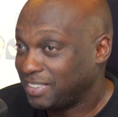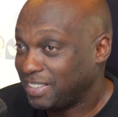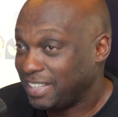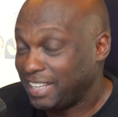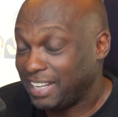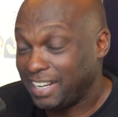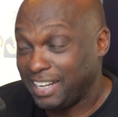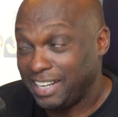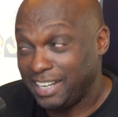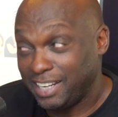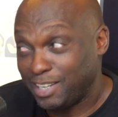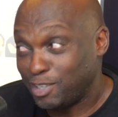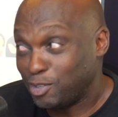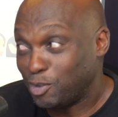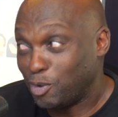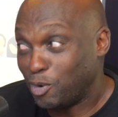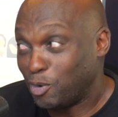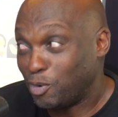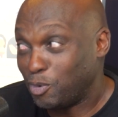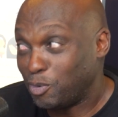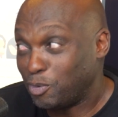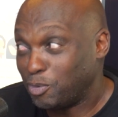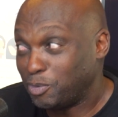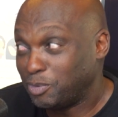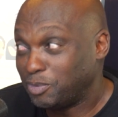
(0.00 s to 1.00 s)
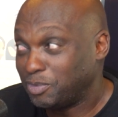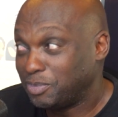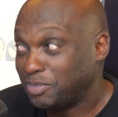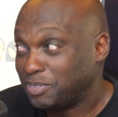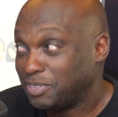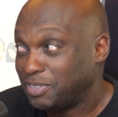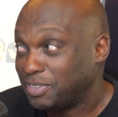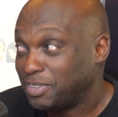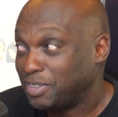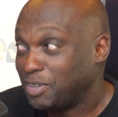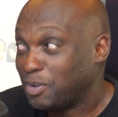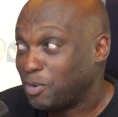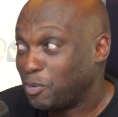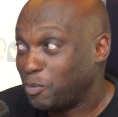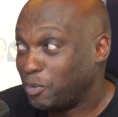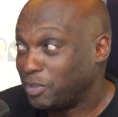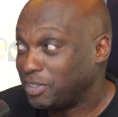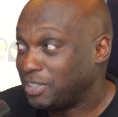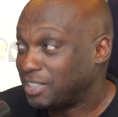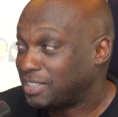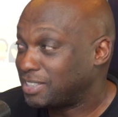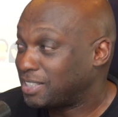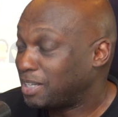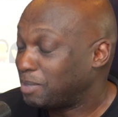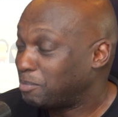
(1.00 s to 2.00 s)
and let go when
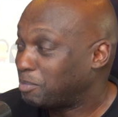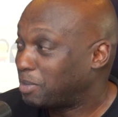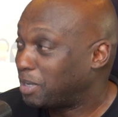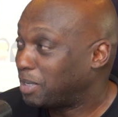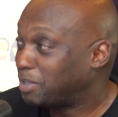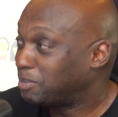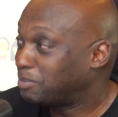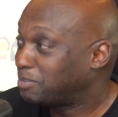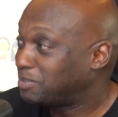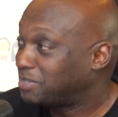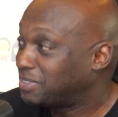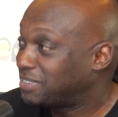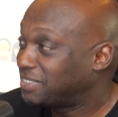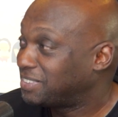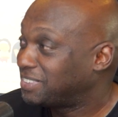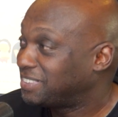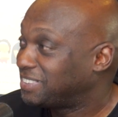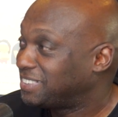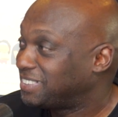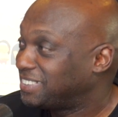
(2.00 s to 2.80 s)
the time comes.